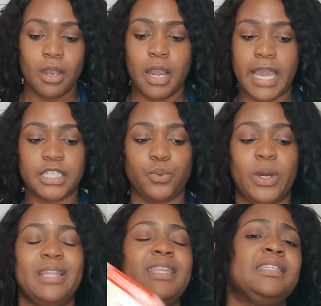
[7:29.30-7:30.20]
Next
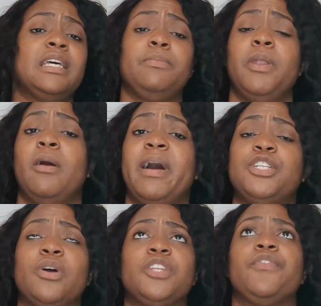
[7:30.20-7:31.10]
one, this has been on my
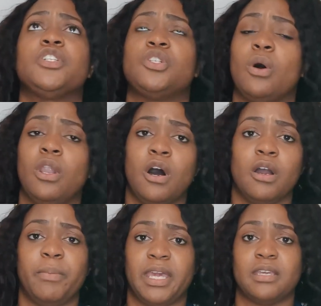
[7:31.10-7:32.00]
dress for so
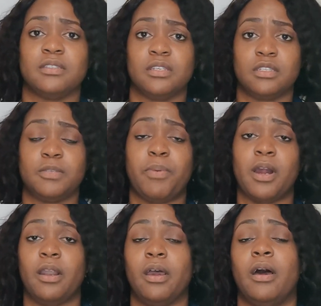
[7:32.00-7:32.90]
long because this is
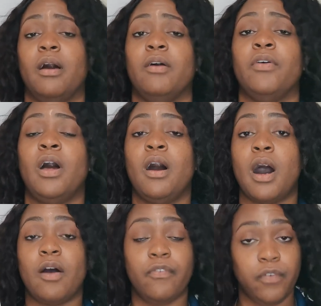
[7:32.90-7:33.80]
part of
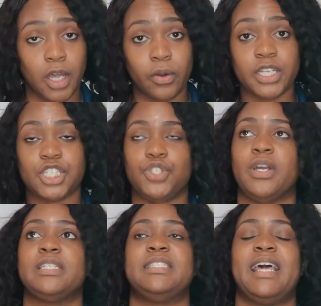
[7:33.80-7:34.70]
a FLOTUS
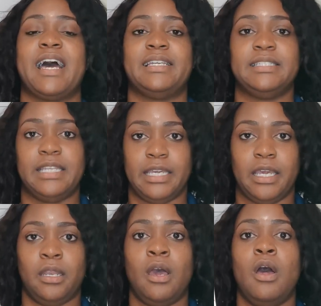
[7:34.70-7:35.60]
dress that I
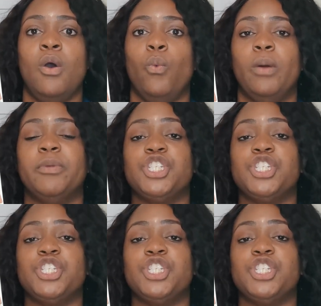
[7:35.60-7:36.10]
seen when